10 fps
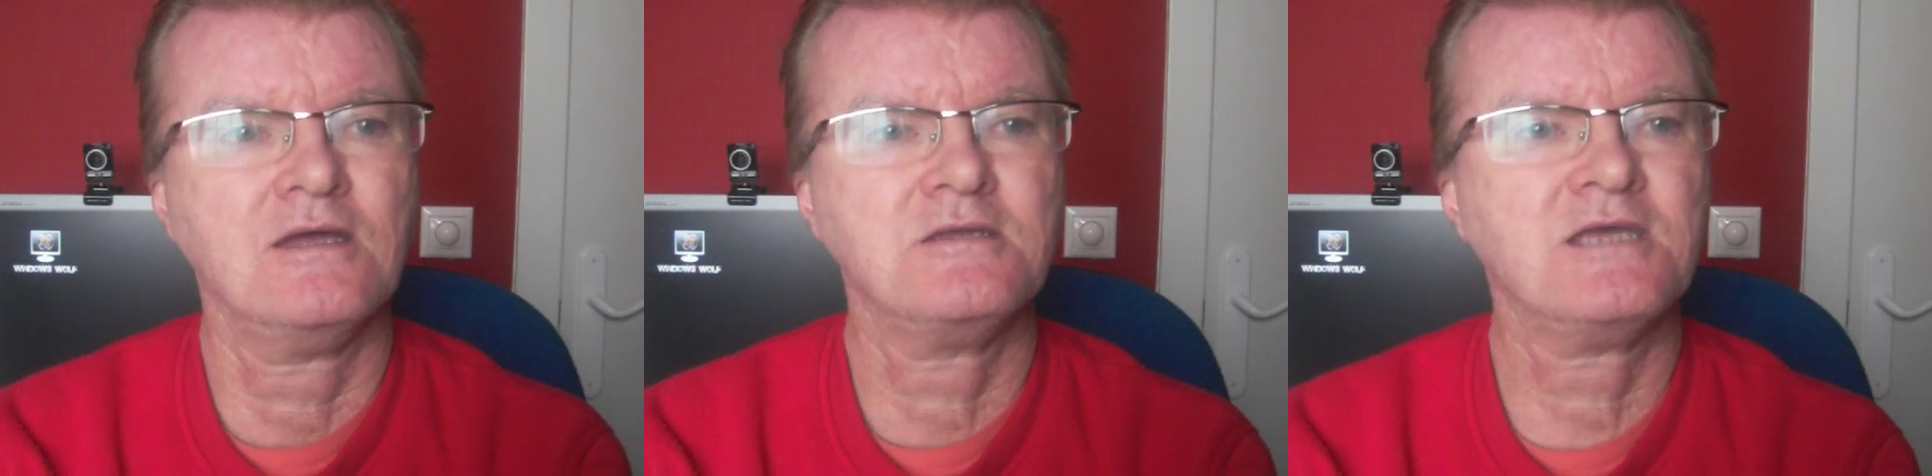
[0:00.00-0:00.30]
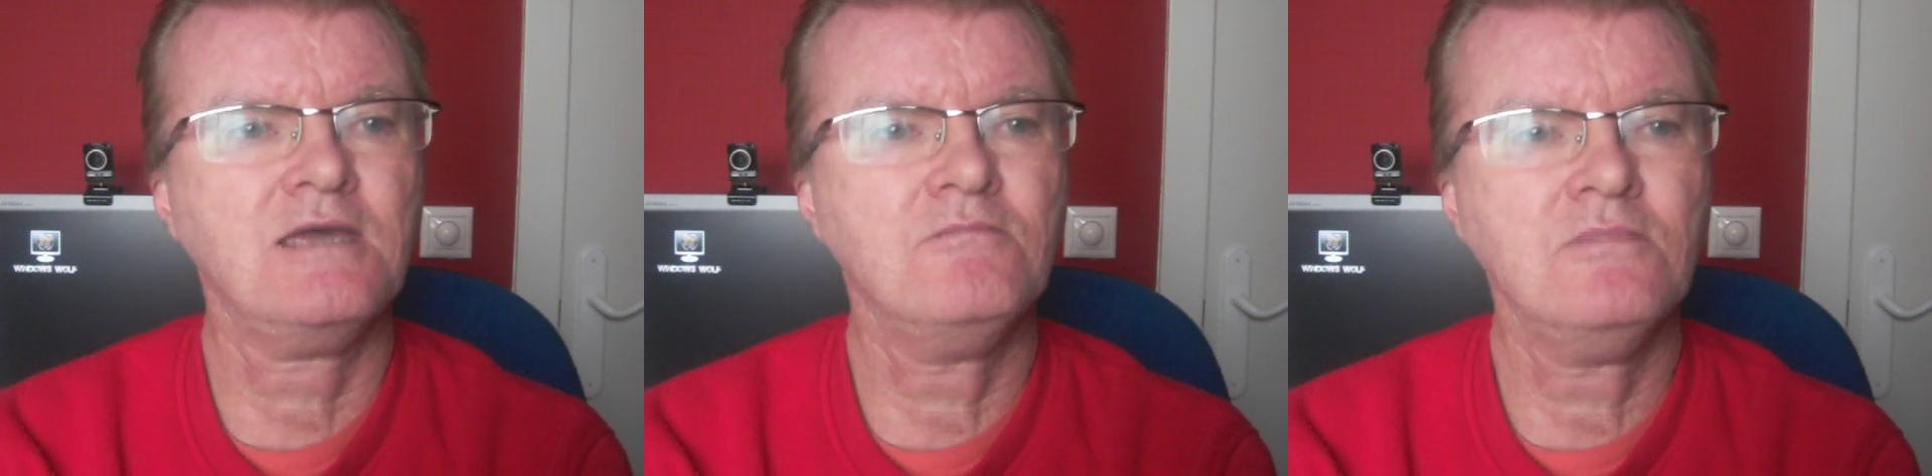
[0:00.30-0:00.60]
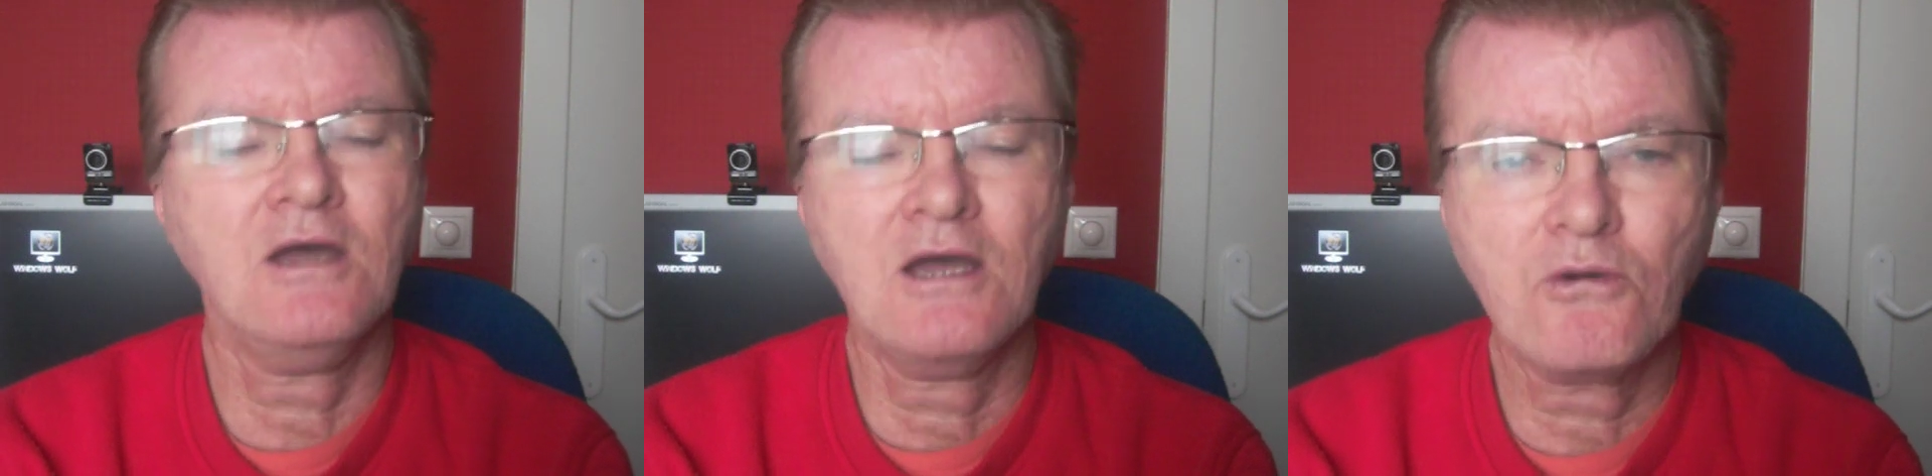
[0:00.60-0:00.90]

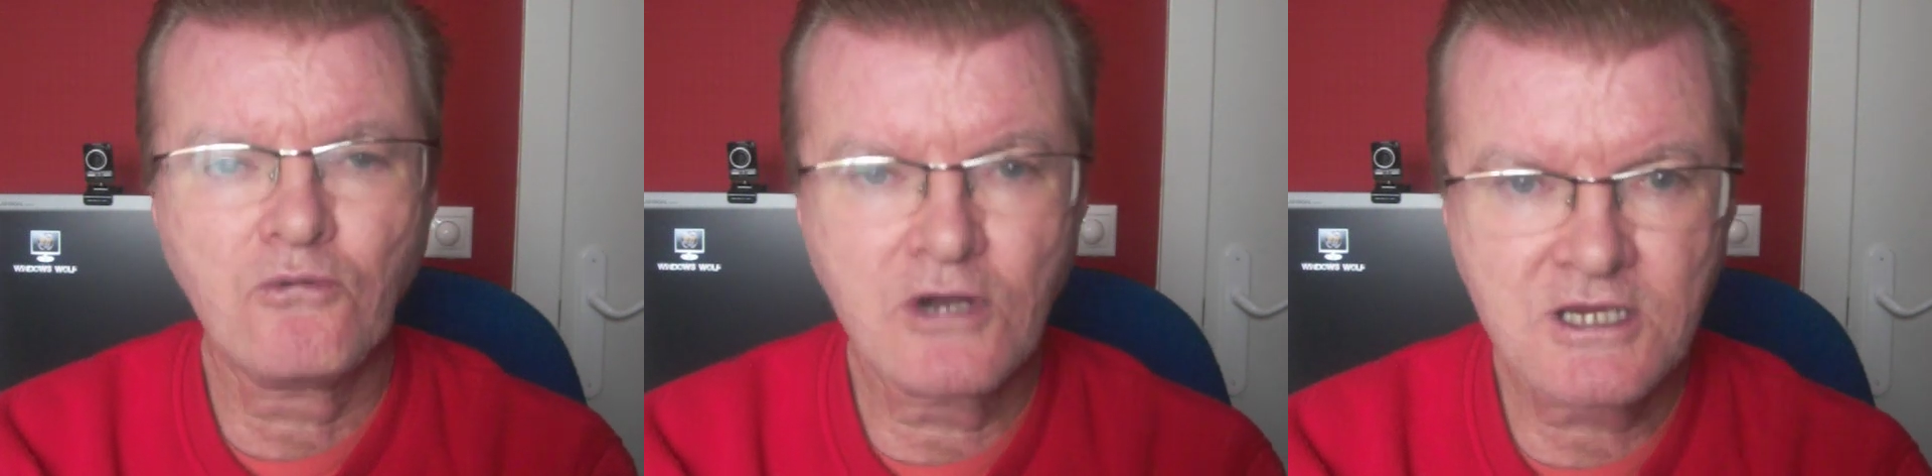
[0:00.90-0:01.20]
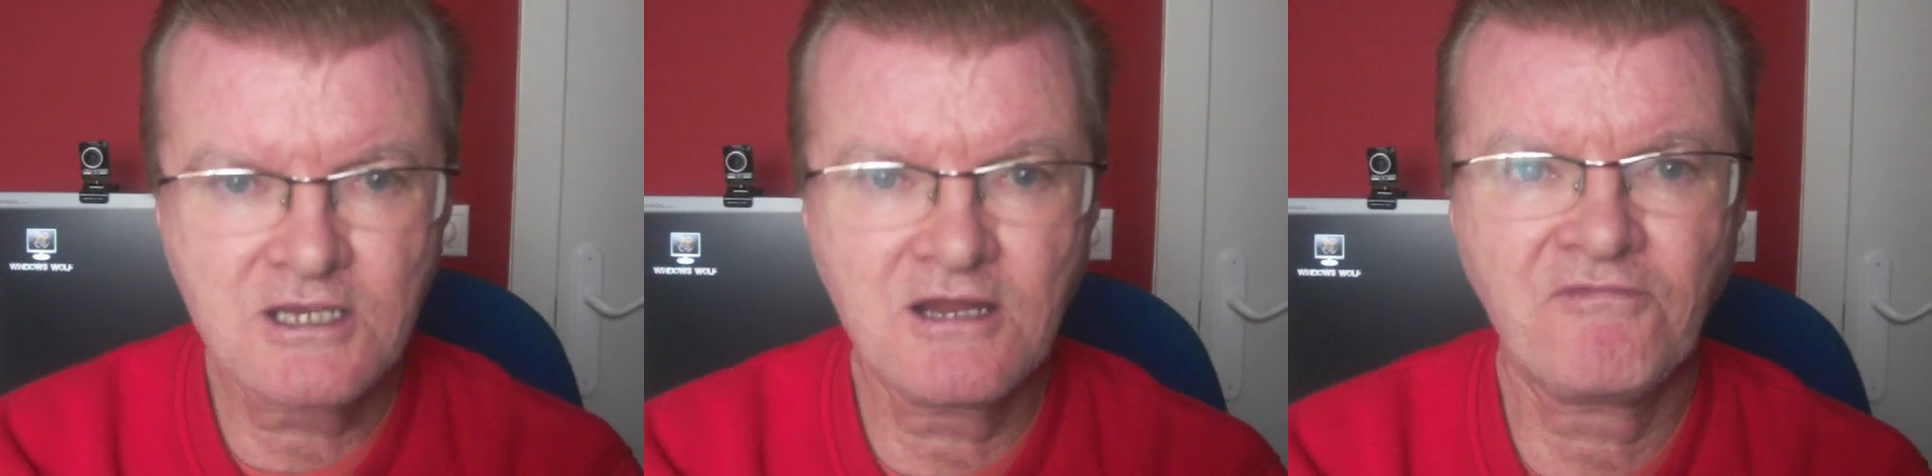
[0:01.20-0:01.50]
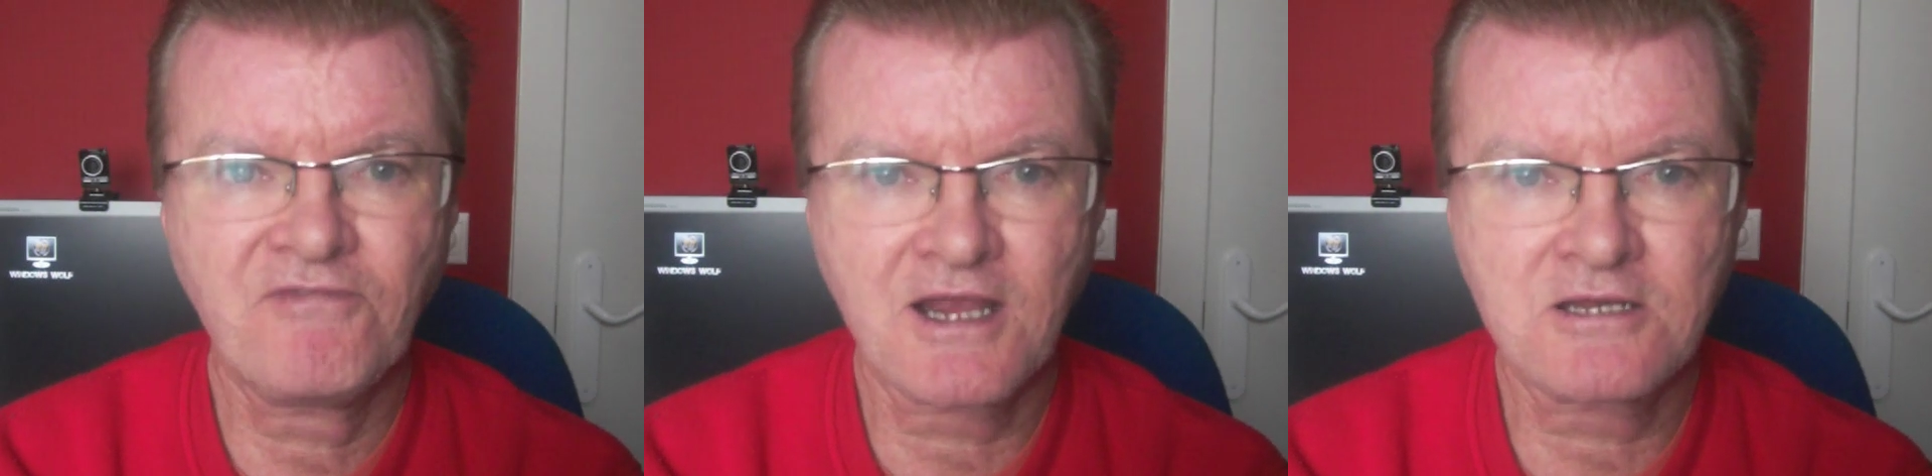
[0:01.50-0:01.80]
Tim worked in a
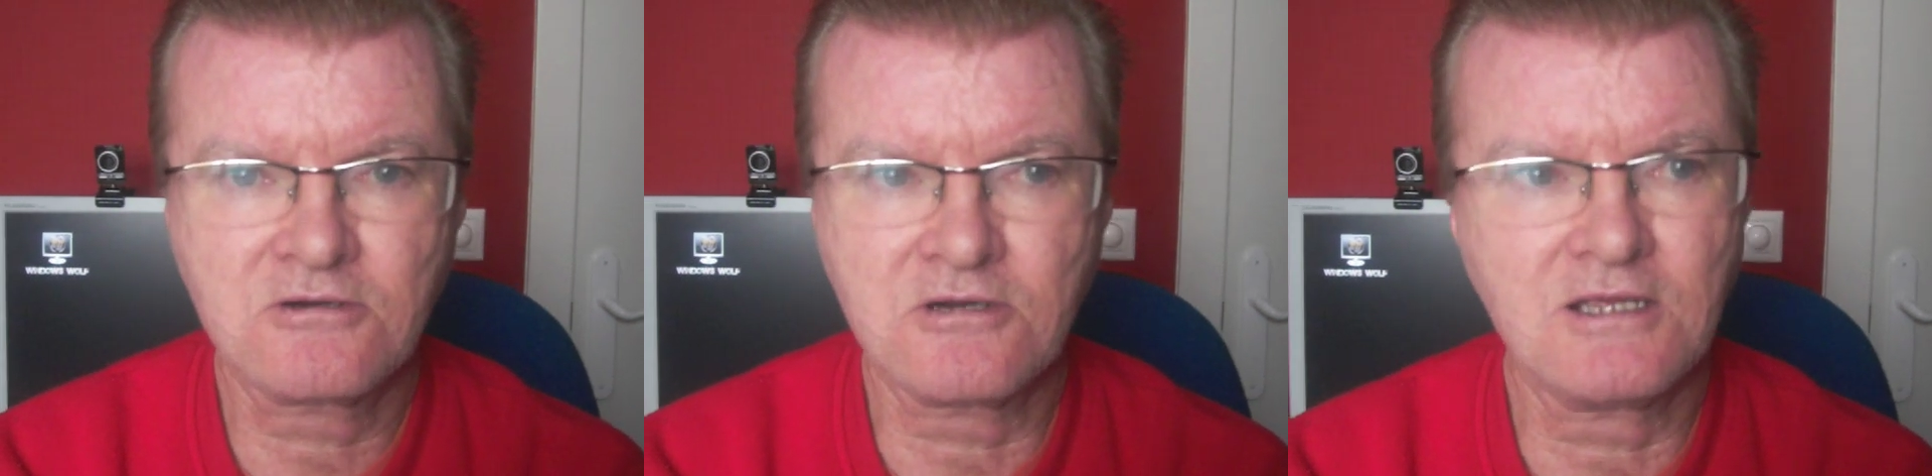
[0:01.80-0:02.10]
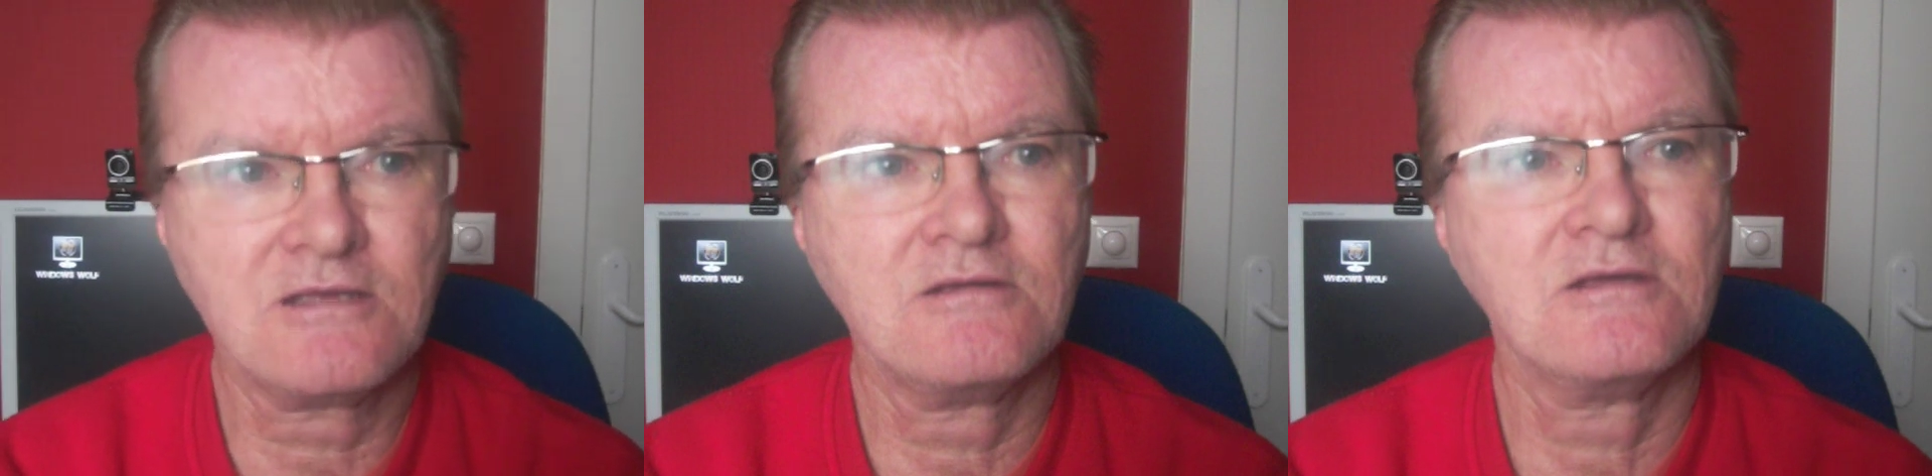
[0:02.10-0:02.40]
factory